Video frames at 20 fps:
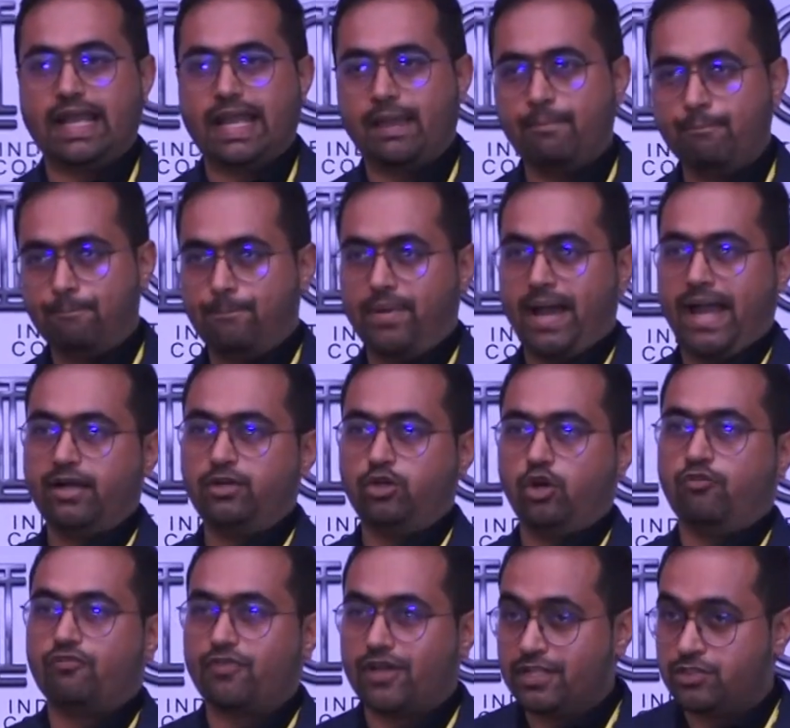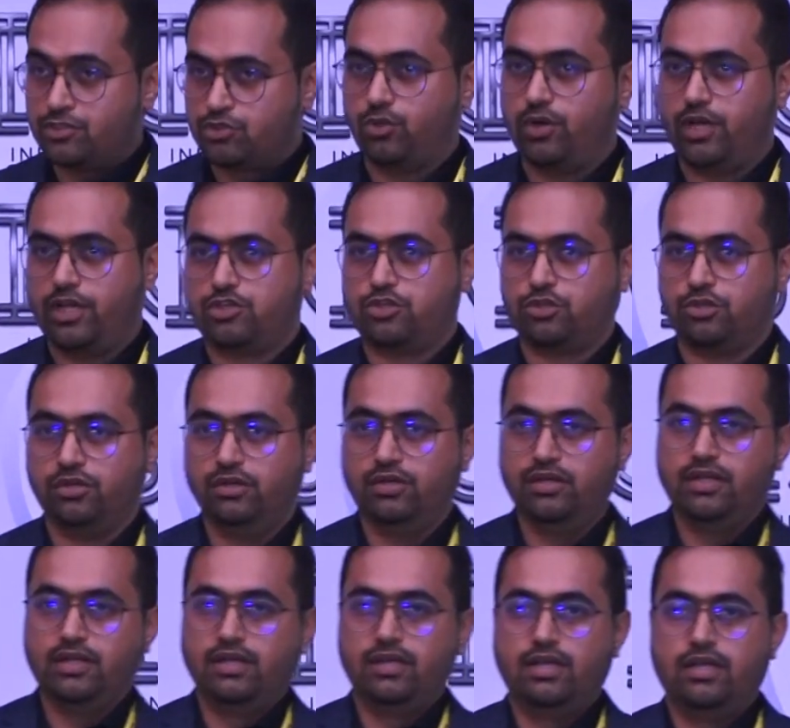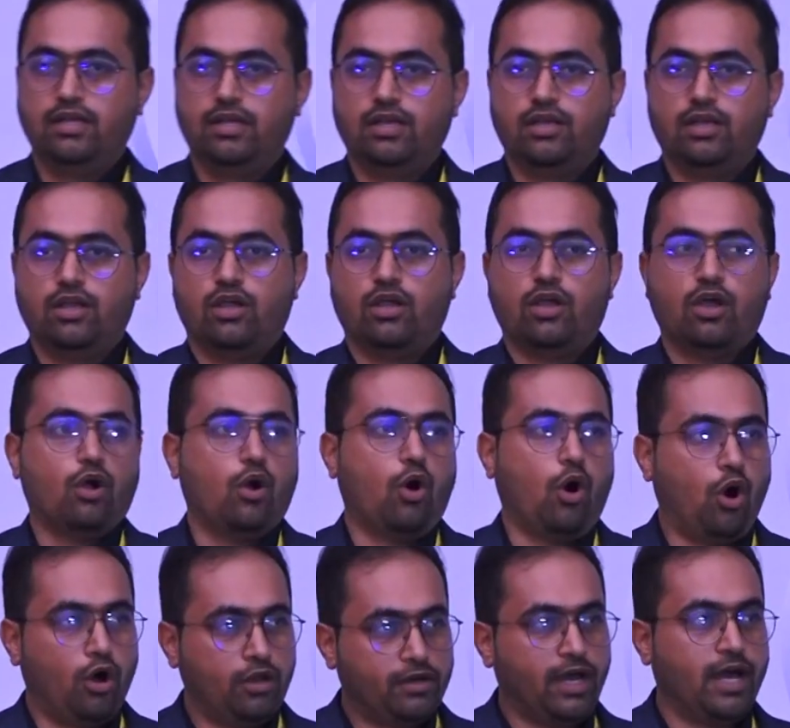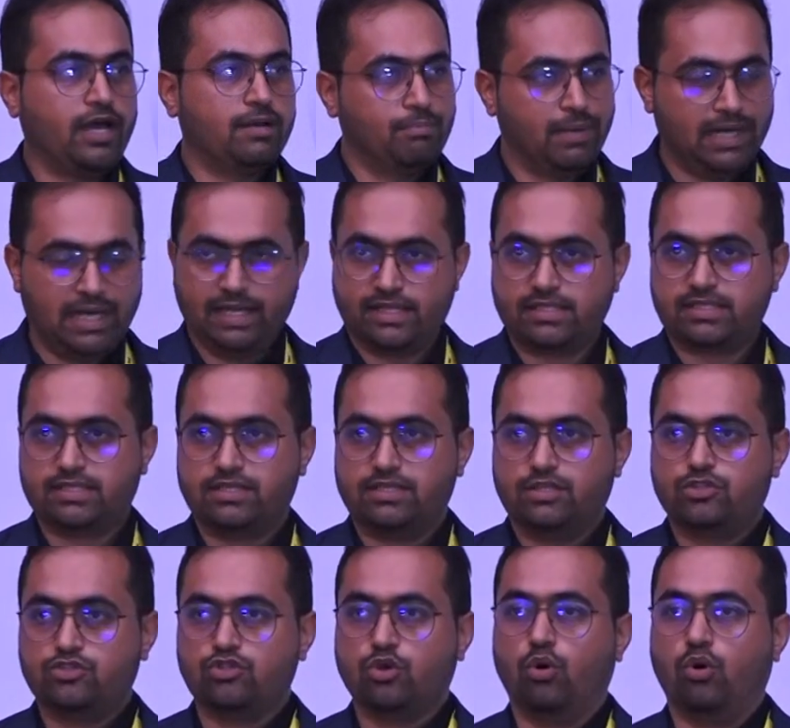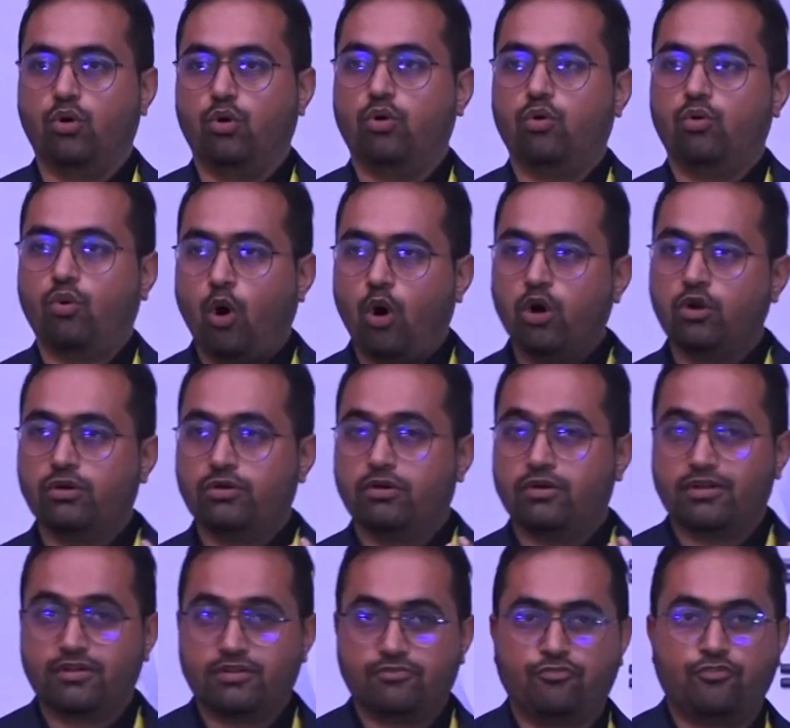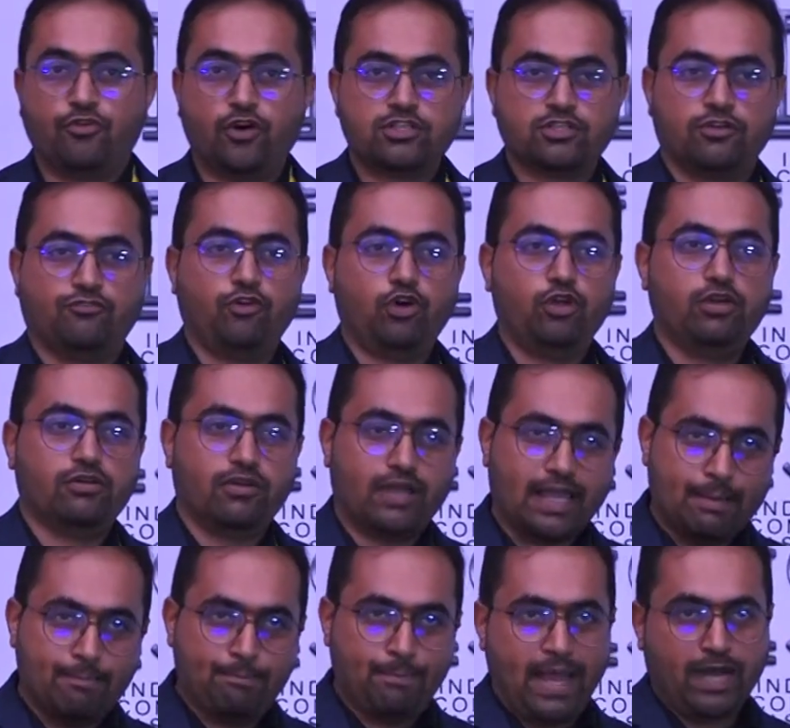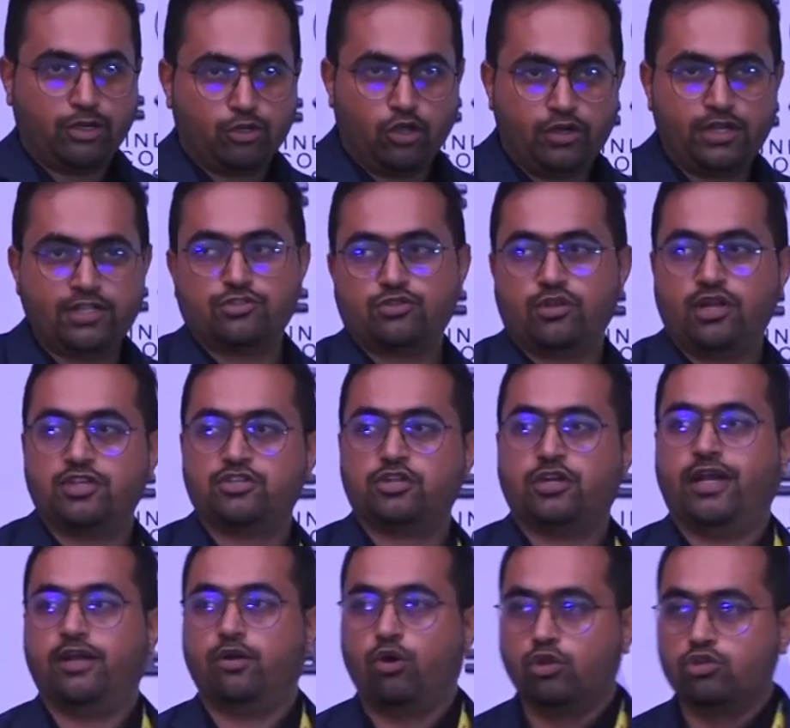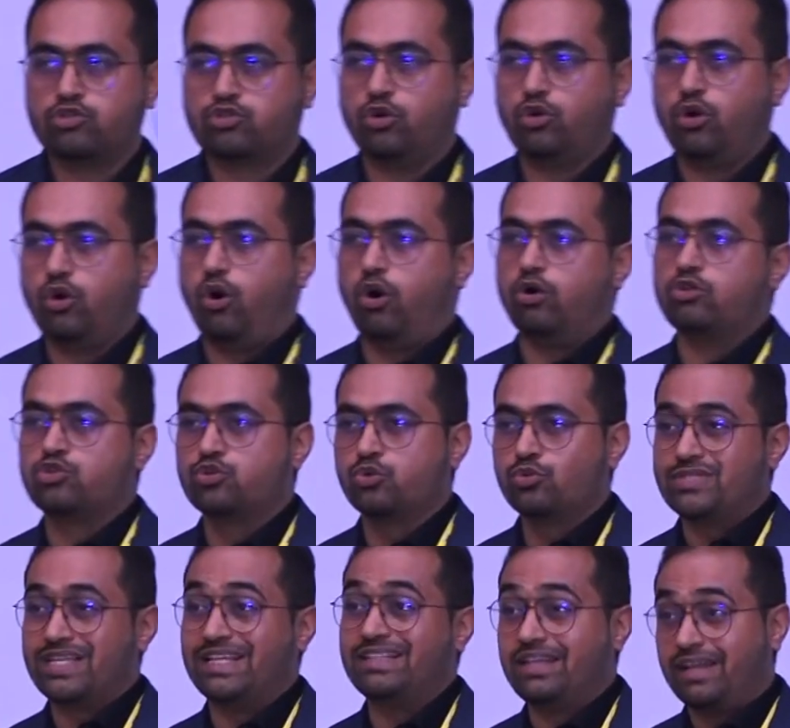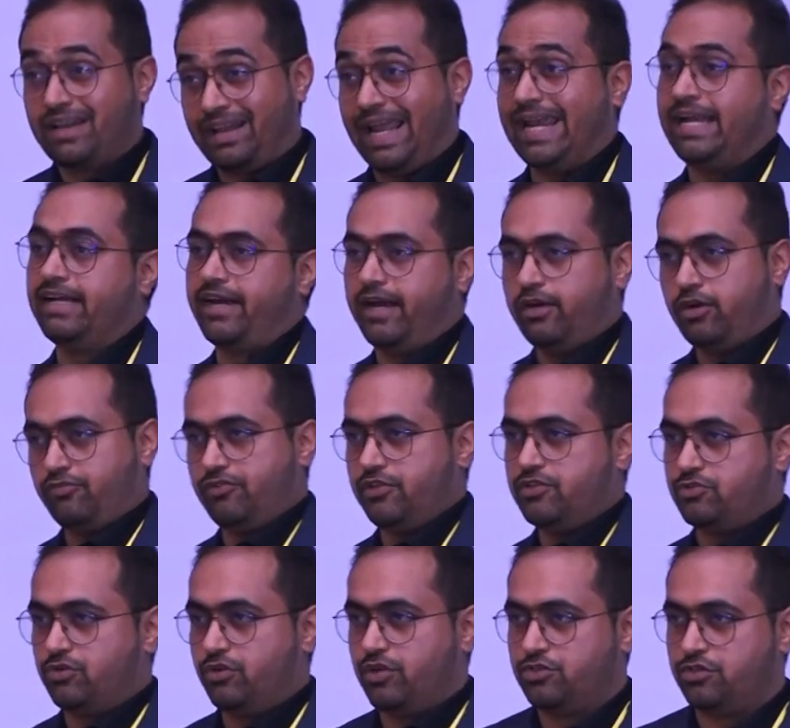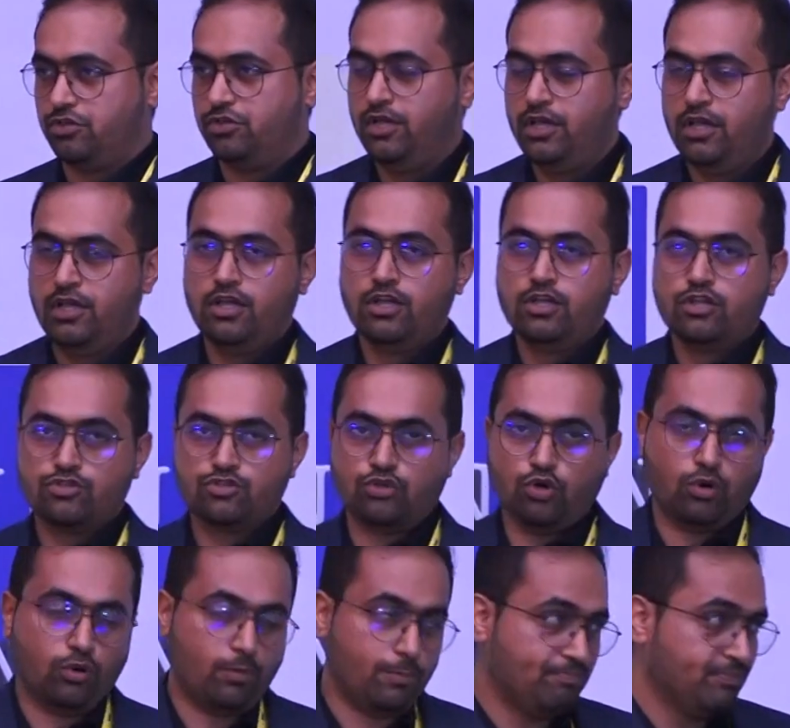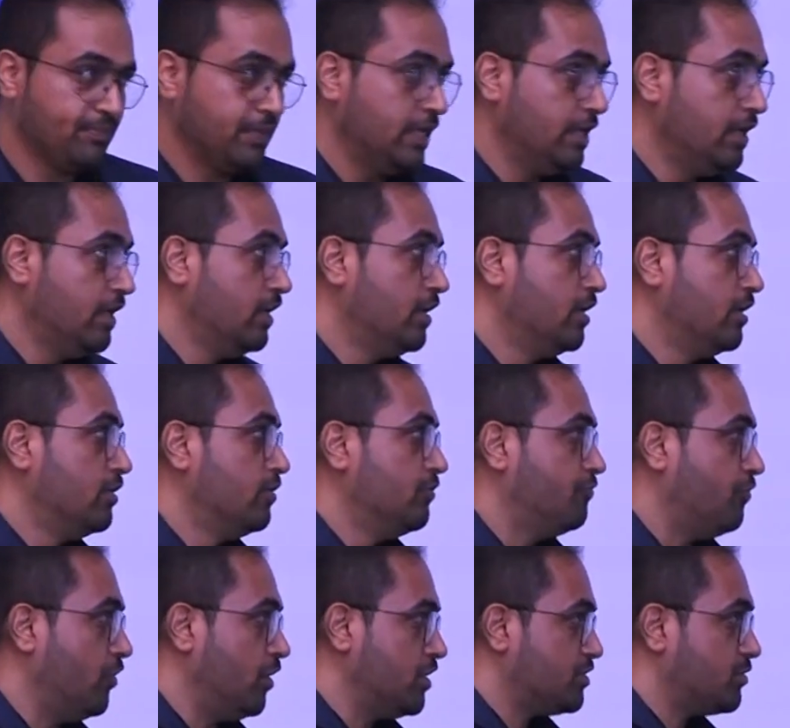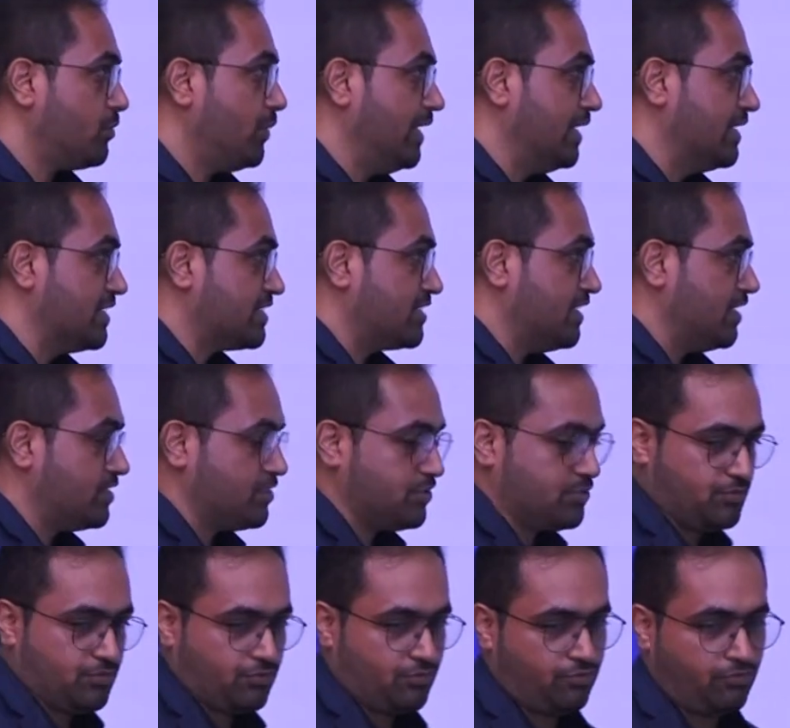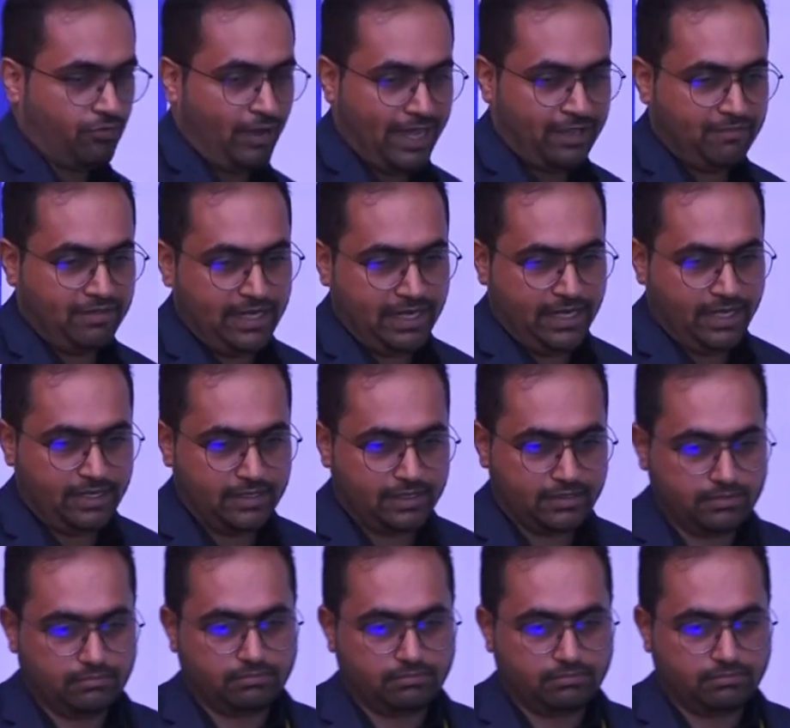impact of insulation on our buildings. So first of all, impact on insulation and also on choosing the right kind of insulation. So first we'll discuss why we need